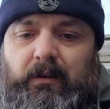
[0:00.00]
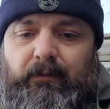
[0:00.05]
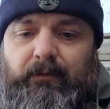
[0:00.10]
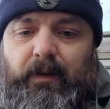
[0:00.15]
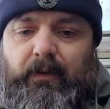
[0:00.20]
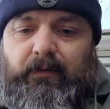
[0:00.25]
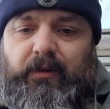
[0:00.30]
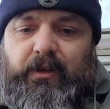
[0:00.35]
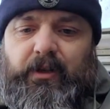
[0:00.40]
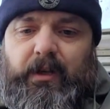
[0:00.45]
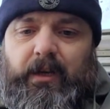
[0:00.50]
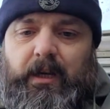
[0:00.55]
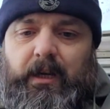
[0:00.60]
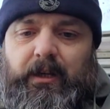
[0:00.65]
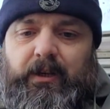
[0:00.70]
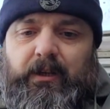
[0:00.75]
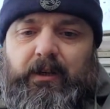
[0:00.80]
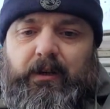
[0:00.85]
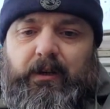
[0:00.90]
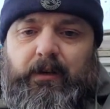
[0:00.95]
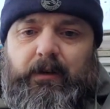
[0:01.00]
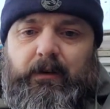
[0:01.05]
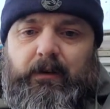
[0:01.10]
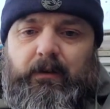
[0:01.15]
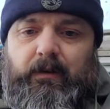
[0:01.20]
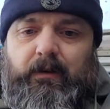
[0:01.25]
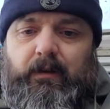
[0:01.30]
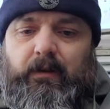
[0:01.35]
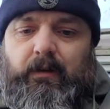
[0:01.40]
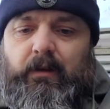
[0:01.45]
feather sticks,
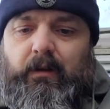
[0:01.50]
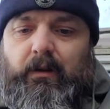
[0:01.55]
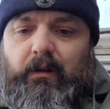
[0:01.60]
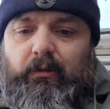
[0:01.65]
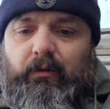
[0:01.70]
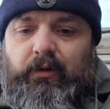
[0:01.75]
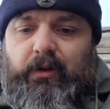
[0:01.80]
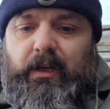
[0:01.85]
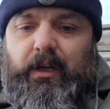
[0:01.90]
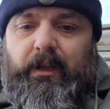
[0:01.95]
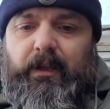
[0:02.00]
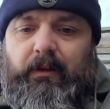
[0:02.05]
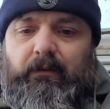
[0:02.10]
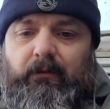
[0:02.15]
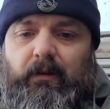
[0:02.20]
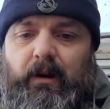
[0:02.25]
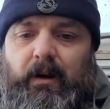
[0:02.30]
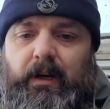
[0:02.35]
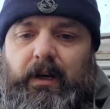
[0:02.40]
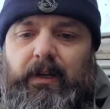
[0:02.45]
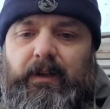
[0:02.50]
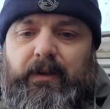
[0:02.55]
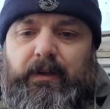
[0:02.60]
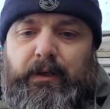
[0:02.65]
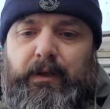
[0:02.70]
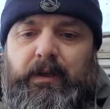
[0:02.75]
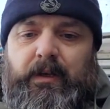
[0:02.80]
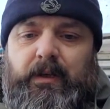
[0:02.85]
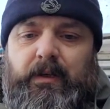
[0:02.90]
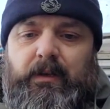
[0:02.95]
let's get the
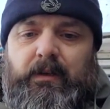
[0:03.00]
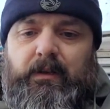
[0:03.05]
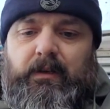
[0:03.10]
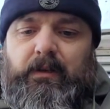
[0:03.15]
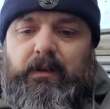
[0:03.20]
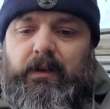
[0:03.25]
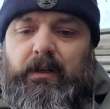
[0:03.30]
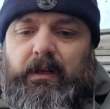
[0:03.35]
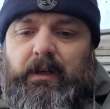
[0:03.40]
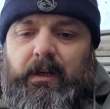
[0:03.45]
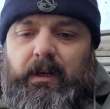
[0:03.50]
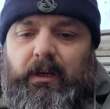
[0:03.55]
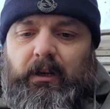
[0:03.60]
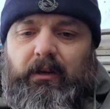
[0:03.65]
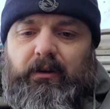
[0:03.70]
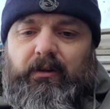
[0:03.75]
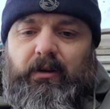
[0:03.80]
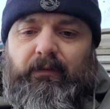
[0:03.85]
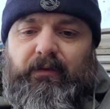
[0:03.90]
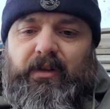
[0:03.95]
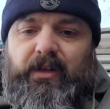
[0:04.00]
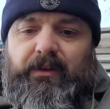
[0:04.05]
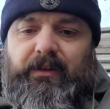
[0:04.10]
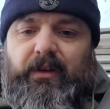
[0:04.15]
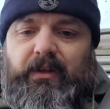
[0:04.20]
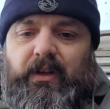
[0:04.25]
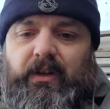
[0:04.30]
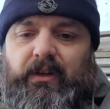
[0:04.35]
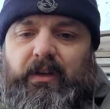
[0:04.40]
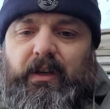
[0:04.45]
right, because obviously
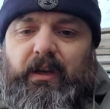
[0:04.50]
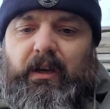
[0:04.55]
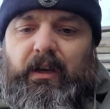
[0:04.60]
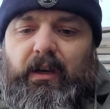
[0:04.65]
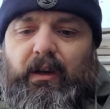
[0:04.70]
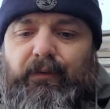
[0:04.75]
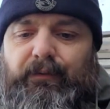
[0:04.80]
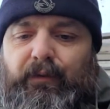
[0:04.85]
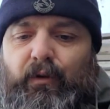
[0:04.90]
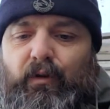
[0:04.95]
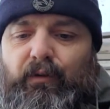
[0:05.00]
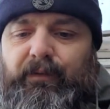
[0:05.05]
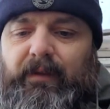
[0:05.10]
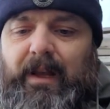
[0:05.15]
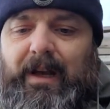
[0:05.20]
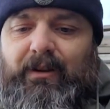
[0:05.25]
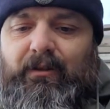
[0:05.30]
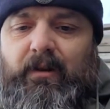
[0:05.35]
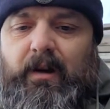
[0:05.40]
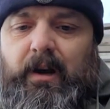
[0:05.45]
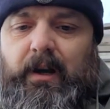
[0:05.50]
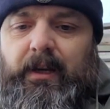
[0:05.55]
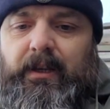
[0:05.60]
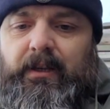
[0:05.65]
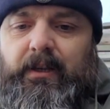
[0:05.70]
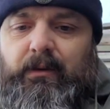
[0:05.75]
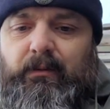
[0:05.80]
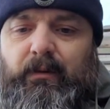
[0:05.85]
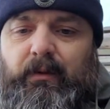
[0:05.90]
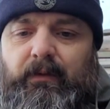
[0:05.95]
this is a full flat
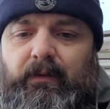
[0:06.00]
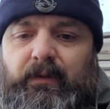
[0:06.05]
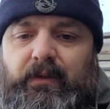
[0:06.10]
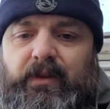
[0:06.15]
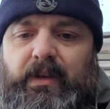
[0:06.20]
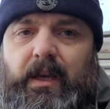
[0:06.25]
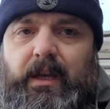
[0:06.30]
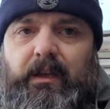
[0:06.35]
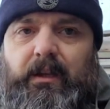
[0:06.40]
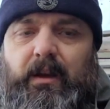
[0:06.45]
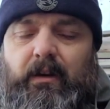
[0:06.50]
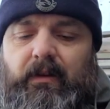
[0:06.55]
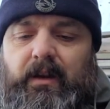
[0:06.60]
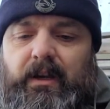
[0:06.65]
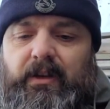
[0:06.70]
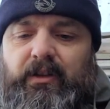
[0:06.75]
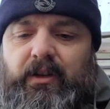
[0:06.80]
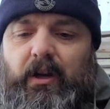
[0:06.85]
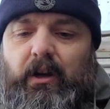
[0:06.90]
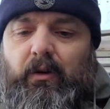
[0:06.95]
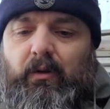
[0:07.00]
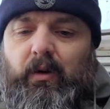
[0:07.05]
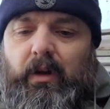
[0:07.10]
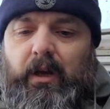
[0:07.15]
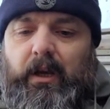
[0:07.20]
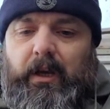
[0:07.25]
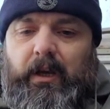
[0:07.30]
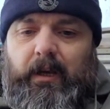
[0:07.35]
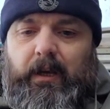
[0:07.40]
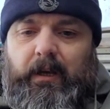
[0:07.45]
grind with secondary, so
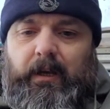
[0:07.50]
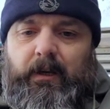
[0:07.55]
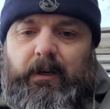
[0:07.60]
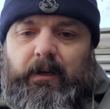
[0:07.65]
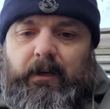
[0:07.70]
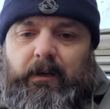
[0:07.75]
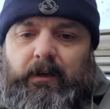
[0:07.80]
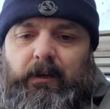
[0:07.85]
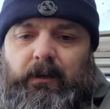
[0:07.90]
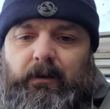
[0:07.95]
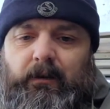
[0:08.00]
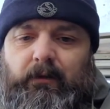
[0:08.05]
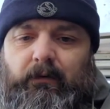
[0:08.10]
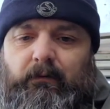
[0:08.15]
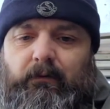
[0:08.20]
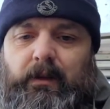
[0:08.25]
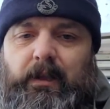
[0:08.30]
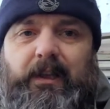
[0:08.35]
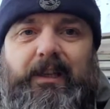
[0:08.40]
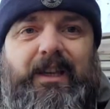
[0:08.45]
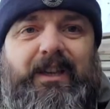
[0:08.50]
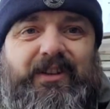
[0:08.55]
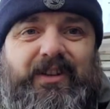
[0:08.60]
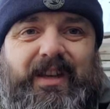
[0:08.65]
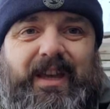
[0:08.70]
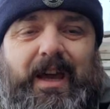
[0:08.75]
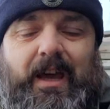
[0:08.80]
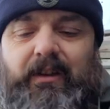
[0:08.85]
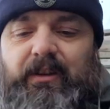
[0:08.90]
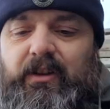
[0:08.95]
you really need to
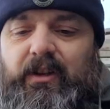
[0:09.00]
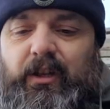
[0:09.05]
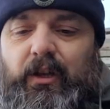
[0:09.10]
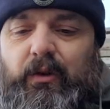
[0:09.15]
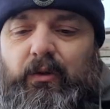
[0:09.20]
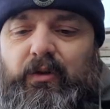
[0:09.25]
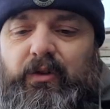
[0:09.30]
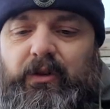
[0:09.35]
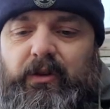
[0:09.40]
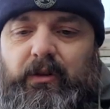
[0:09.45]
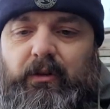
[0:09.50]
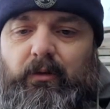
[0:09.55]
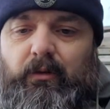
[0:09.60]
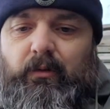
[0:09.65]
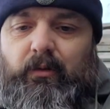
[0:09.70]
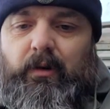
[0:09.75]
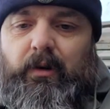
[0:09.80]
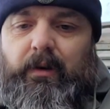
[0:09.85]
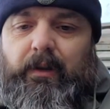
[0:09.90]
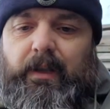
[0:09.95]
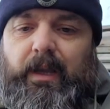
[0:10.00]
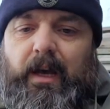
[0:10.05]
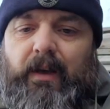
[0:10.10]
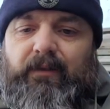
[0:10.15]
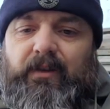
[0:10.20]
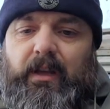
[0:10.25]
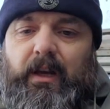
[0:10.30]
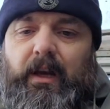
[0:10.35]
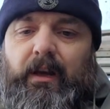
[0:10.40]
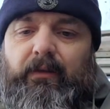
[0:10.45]
get used to
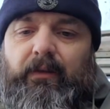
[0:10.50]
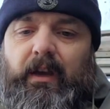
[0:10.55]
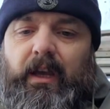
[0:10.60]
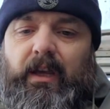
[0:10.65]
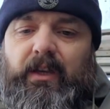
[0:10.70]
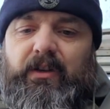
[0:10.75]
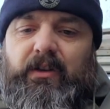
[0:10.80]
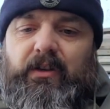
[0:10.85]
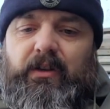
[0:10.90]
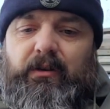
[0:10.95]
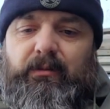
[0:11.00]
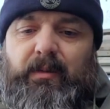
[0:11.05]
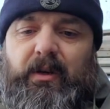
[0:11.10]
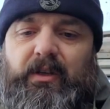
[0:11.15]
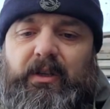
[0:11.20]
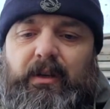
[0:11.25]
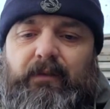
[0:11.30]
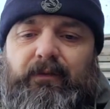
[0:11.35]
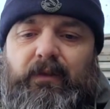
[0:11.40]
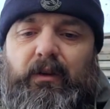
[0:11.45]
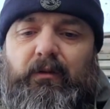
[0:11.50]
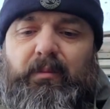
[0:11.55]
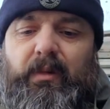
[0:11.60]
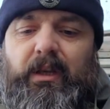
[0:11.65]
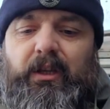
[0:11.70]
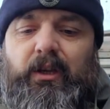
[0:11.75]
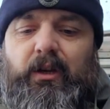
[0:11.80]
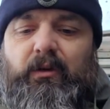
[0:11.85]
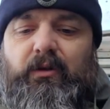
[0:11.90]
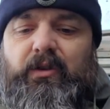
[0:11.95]
knives like this, especially if you've
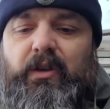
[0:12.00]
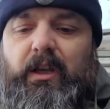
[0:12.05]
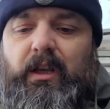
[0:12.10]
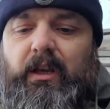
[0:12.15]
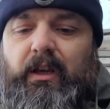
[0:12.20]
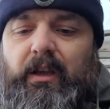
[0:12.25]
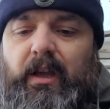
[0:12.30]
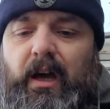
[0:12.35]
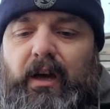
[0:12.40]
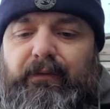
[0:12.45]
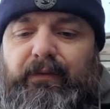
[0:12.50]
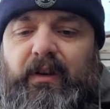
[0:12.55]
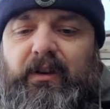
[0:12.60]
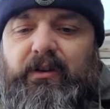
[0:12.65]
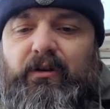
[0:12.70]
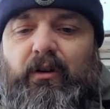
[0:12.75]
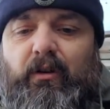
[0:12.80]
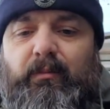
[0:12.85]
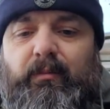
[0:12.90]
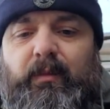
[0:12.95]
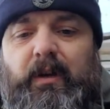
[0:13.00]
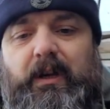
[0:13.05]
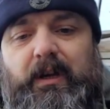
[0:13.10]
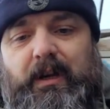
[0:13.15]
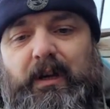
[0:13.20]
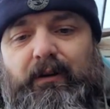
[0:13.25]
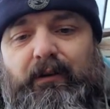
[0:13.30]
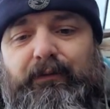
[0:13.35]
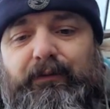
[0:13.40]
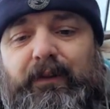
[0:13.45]
been using a knife that's not
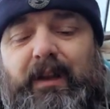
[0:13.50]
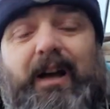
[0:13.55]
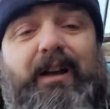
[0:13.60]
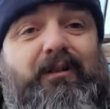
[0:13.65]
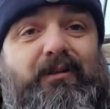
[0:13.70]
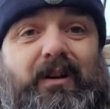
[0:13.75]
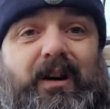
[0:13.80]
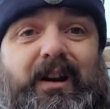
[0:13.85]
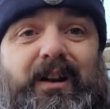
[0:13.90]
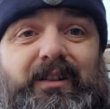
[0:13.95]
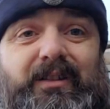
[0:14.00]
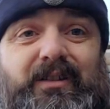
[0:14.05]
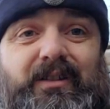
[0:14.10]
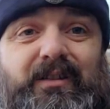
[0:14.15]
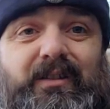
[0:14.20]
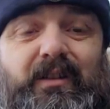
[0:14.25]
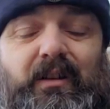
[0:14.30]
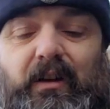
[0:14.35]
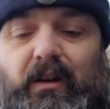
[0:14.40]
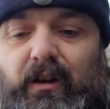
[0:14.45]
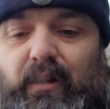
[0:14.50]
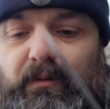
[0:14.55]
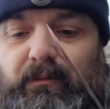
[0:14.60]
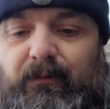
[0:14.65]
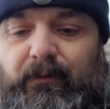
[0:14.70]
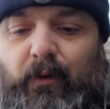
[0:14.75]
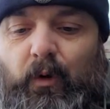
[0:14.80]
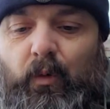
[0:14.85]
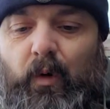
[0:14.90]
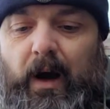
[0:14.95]
a flat grind
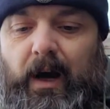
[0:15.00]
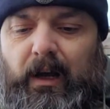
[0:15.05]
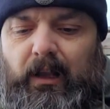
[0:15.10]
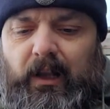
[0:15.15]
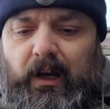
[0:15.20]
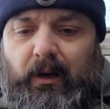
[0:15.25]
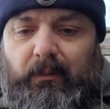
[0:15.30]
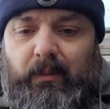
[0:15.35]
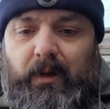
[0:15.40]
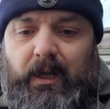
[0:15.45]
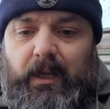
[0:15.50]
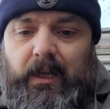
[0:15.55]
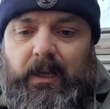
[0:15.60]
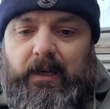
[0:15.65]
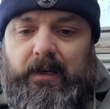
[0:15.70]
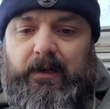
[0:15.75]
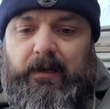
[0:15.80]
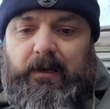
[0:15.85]
for a while like me.